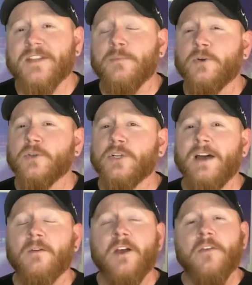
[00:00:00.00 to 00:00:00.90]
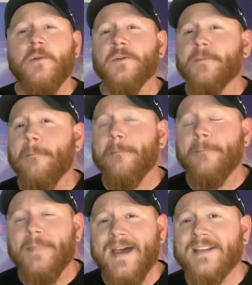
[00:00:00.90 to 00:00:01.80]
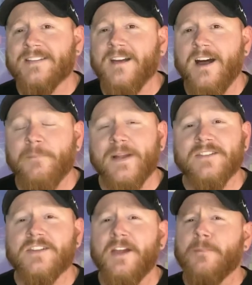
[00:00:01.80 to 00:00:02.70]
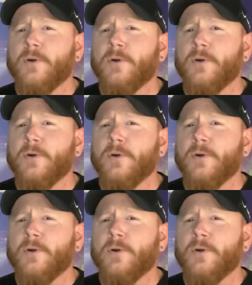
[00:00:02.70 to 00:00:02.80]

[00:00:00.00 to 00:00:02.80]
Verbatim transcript: they push out those mass comments